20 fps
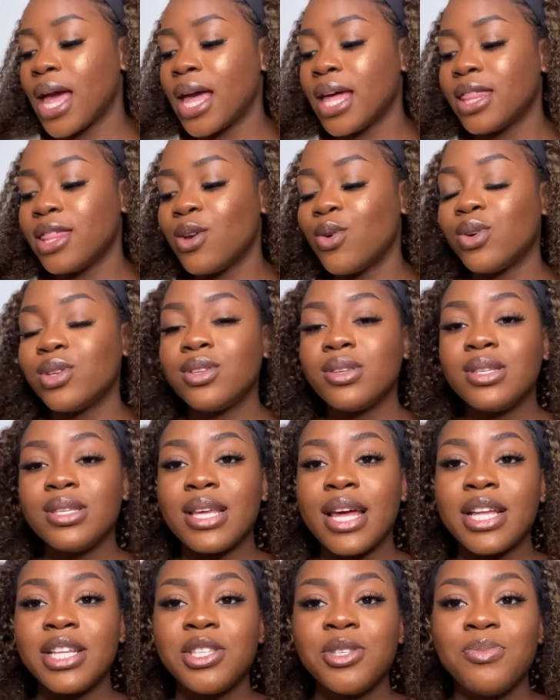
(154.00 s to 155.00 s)
They also
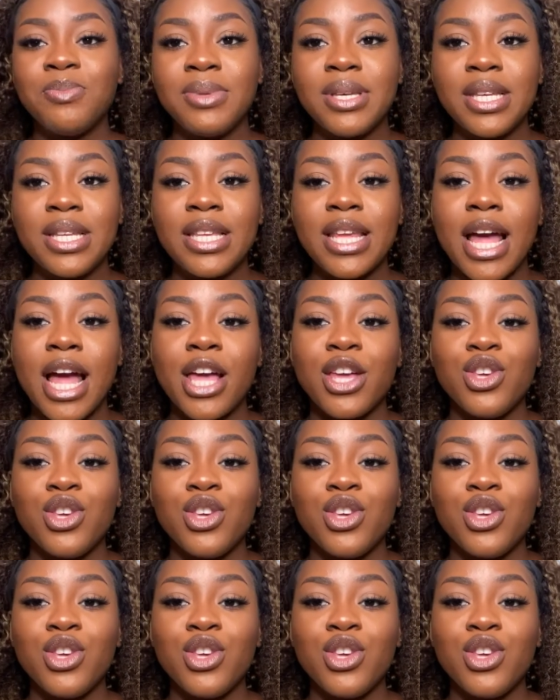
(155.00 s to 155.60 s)
sent me their